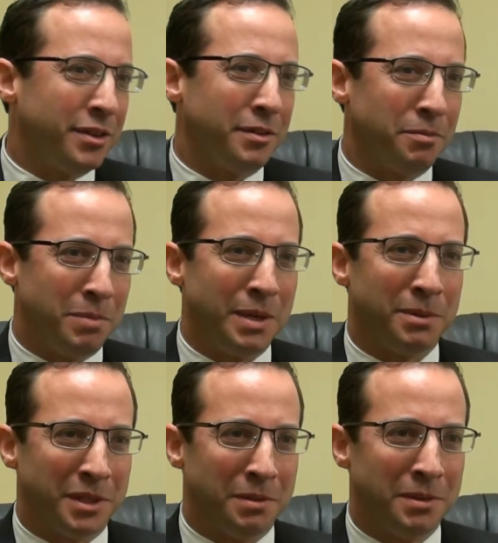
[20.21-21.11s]
to be
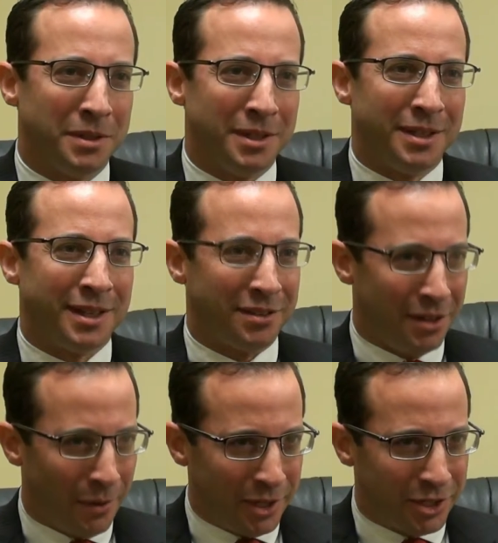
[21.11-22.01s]
able to get to
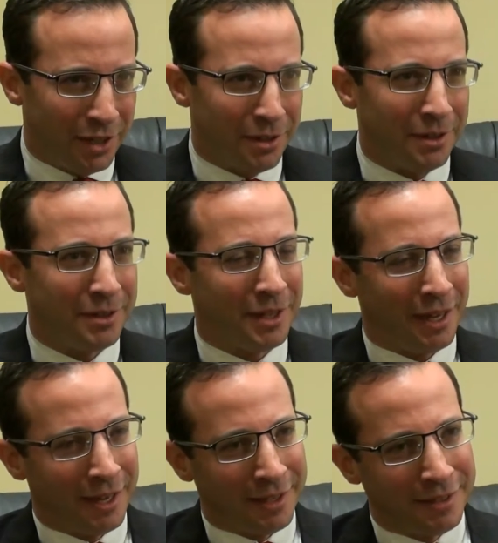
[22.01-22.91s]
know each other
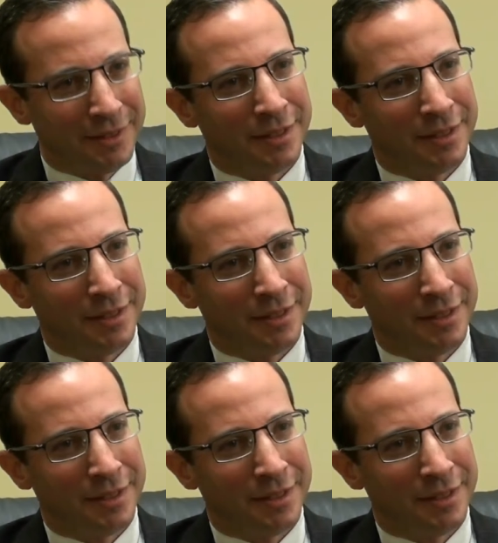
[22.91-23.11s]
and